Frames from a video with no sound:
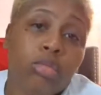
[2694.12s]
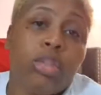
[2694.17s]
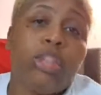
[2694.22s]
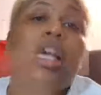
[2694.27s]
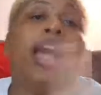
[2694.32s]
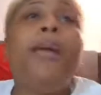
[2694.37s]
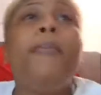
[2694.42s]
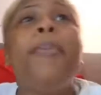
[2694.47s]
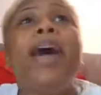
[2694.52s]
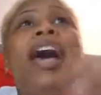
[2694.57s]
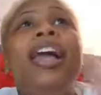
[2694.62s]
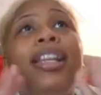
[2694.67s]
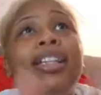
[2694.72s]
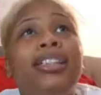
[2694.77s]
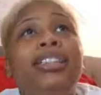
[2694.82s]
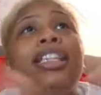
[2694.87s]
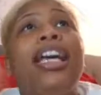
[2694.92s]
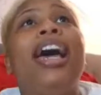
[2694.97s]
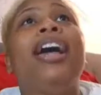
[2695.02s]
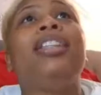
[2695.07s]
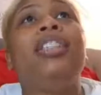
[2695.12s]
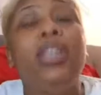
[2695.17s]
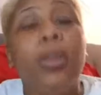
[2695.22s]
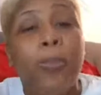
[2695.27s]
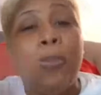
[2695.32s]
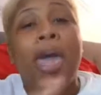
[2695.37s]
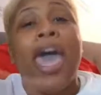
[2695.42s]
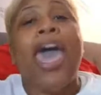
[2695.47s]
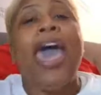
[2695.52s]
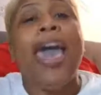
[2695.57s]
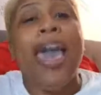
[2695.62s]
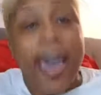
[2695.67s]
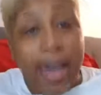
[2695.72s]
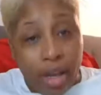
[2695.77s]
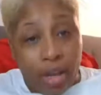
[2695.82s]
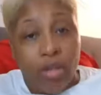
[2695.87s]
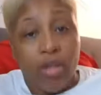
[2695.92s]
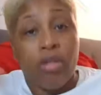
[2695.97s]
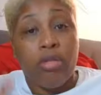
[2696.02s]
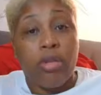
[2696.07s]
somebody's got to pay
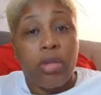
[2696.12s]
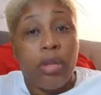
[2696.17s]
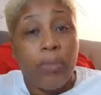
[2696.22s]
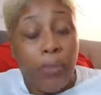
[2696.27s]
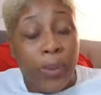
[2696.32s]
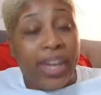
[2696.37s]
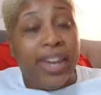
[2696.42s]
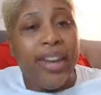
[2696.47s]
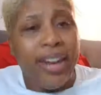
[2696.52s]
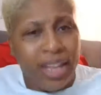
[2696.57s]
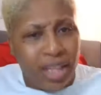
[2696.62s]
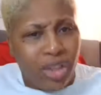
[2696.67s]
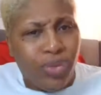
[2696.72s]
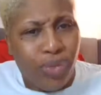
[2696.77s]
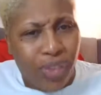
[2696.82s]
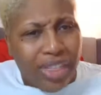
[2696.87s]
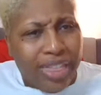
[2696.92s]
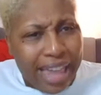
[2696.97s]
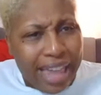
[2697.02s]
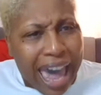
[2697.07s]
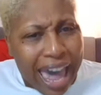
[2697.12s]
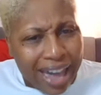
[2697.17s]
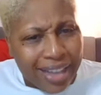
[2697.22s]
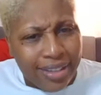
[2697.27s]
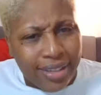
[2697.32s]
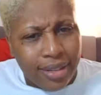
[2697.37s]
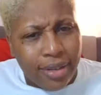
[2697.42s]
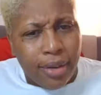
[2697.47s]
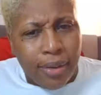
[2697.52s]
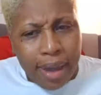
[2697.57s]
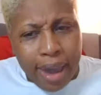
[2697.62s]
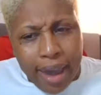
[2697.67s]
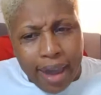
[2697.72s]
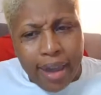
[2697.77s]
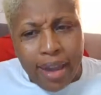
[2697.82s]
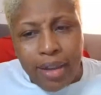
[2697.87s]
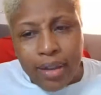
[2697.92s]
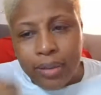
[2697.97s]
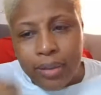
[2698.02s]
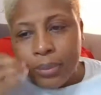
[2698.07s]
penance for that,
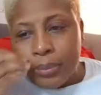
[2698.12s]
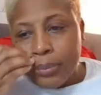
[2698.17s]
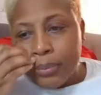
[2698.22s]
okay?